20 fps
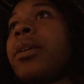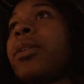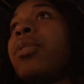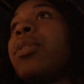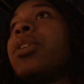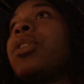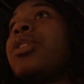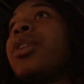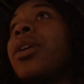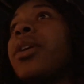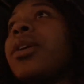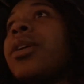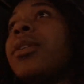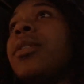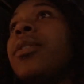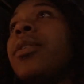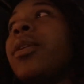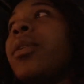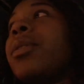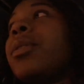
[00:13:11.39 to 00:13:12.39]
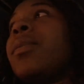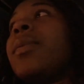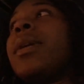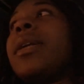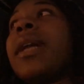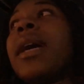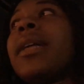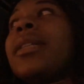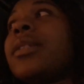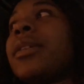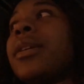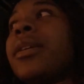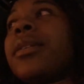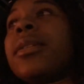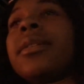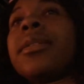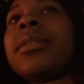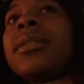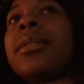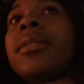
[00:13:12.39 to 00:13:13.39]
you can turn. You're the only one not
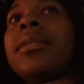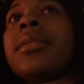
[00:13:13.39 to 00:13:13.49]
turning.